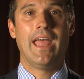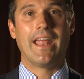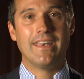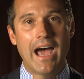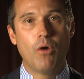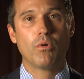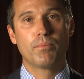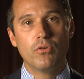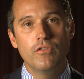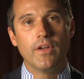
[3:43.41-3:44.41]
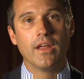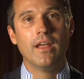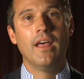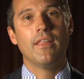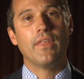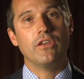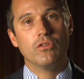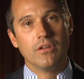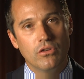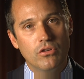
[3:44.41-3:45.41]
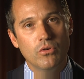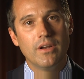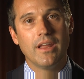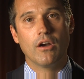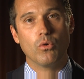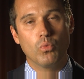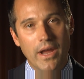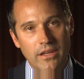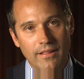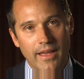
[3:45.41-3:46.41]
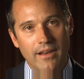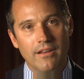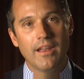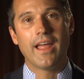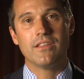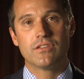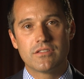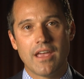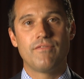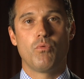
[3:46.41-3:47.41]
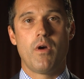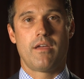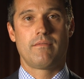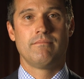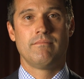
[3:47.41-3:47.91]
And now we're proving that you can do it in a regulated and safe way.